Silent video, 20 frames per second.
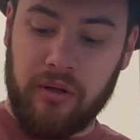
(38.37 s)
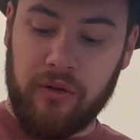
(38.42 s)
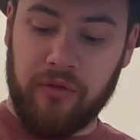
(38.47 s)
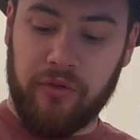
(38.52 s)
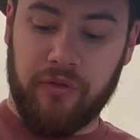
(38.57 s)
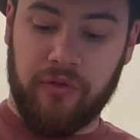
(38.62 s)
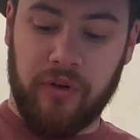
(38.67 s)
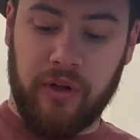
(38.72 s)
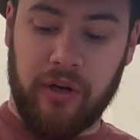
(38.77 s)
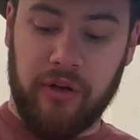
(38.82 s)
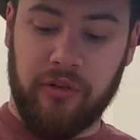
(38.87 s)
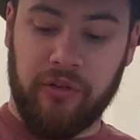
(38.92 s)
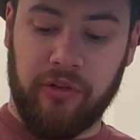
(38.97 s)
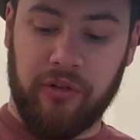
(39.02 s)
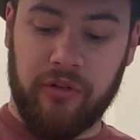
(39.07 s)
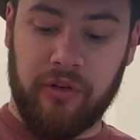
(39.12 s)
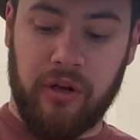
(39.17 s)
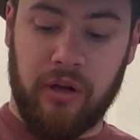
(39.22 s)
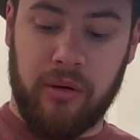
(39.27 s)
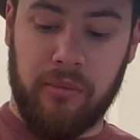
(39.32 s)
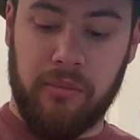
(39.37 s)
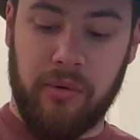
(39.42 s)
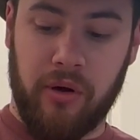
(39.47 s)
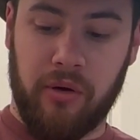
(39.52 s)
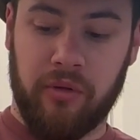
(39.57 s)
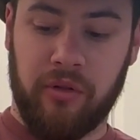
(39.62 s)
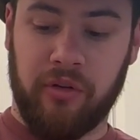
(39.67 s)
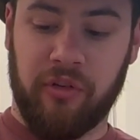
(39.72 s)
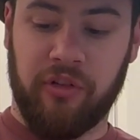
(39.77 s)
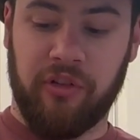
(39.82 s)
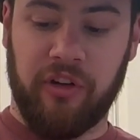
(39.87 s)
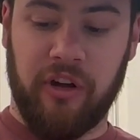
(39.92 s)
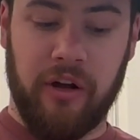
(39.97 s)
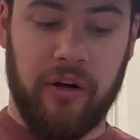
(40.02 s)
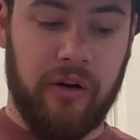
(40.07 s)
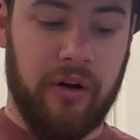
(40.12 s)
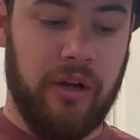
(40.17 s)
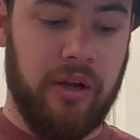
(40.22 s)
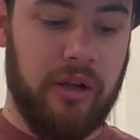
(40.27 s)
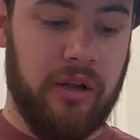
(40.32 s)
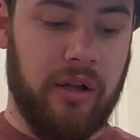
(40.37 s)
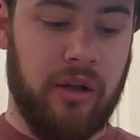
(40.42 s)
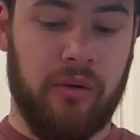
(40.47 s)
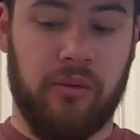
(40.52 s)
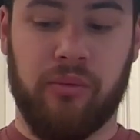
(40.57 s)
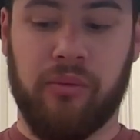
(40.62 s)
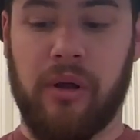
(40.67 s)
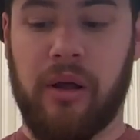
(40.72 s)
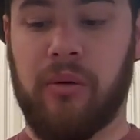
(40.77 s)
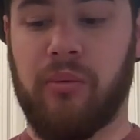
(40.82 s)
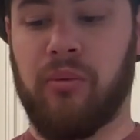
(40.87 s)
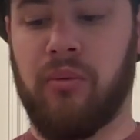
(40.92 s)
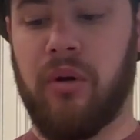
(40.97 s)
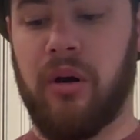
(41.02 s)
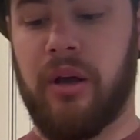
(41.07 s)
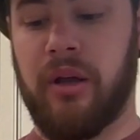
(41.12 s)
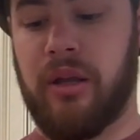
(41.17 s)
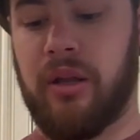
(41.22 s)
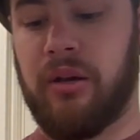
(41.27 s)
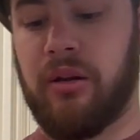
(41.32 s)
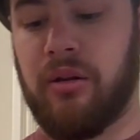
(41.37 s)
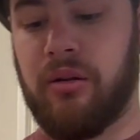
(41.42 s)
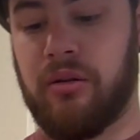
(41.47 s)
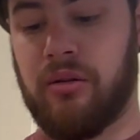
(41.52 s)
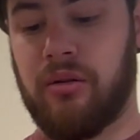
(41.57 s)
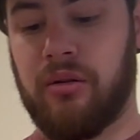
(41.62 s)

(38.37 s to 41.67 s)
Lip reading: finished in both sherry and red wine